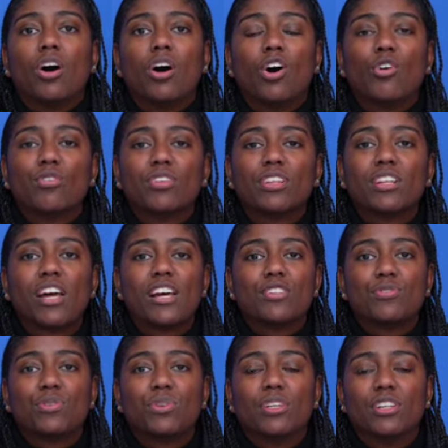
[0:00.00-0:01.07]
Over the
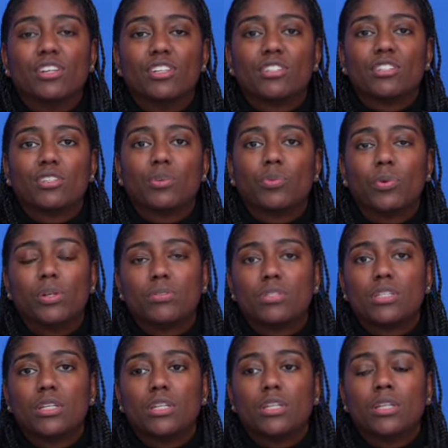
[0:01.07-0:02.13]
last few years, we have
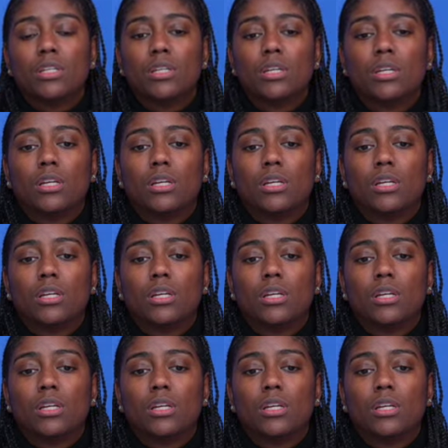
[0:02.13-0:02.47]
seen